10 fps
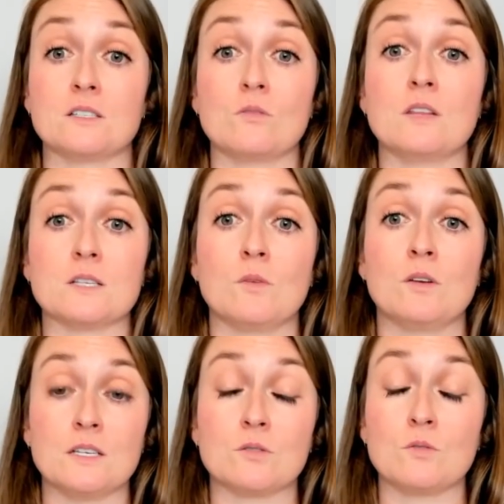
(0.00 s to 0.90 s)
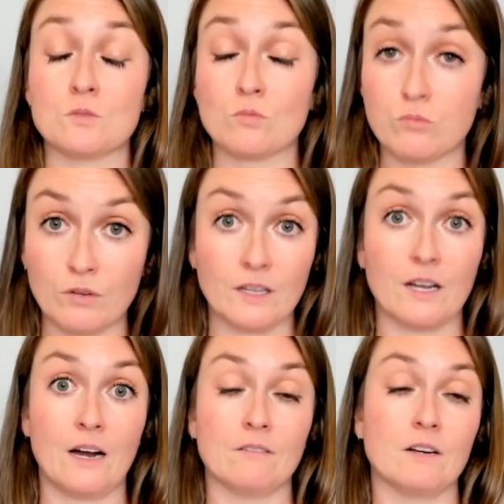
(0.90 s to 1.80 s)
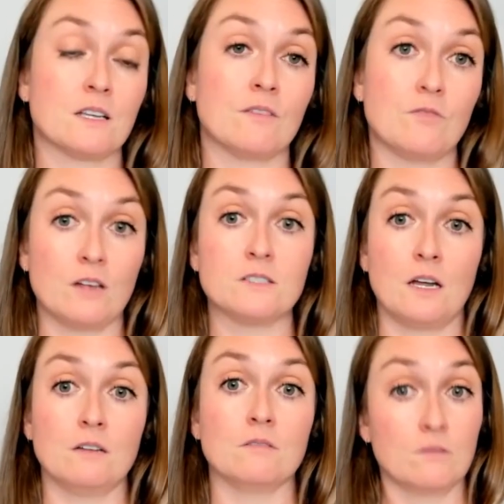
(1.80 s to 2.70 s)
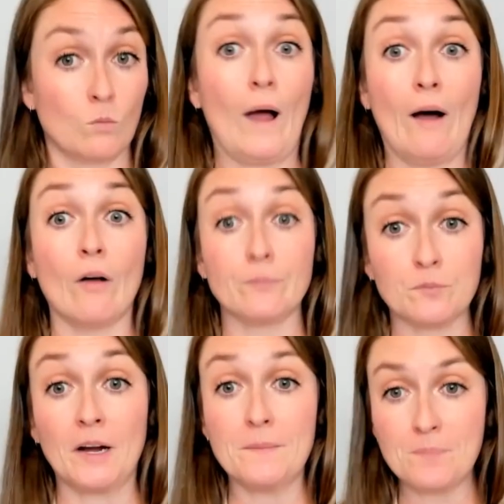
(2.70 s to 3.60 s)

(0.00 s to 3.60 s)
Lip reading: So this one is really high risk if not done well, right?